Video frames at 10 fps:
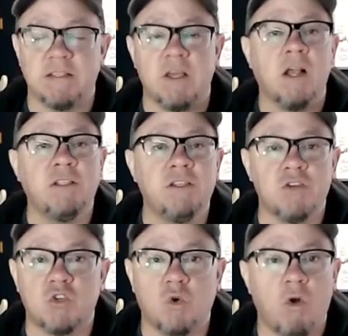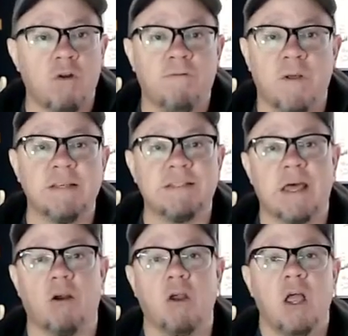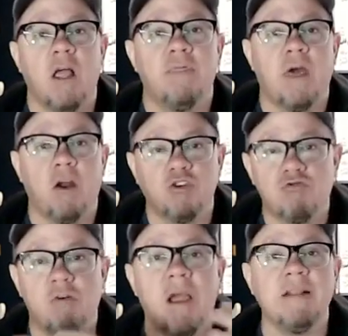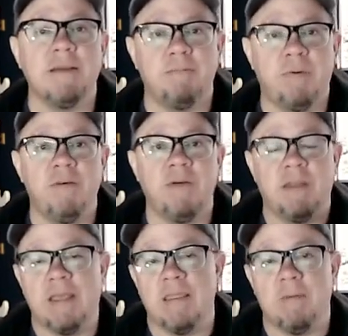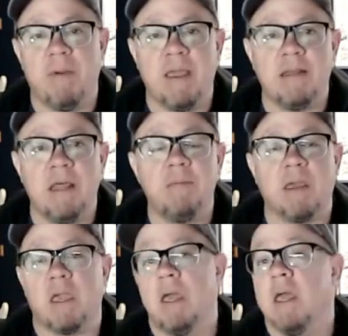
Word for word: talk to your store owner friends that are that are trying to pivot in the pandemic.